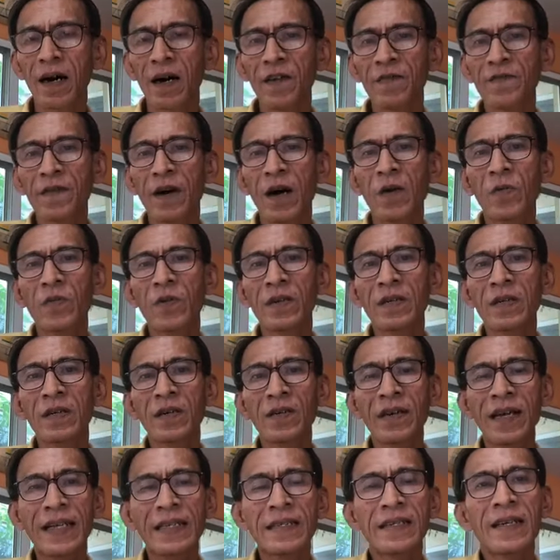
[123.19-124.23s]
of our
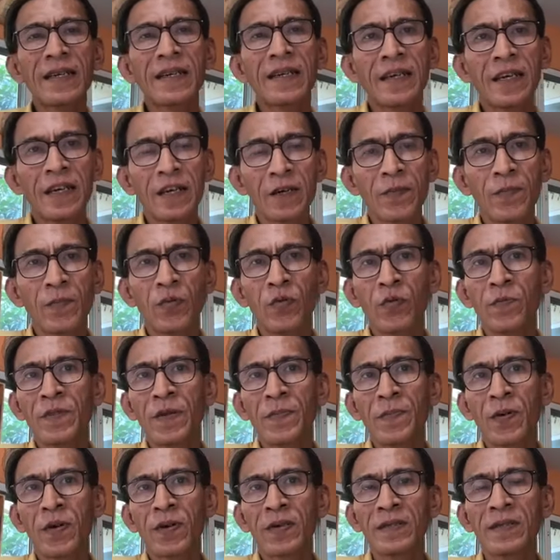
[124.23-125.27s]
great King
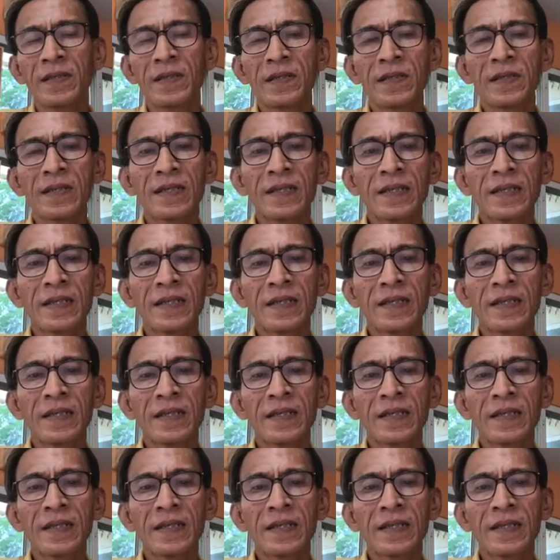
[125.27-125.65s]
Bhumibol.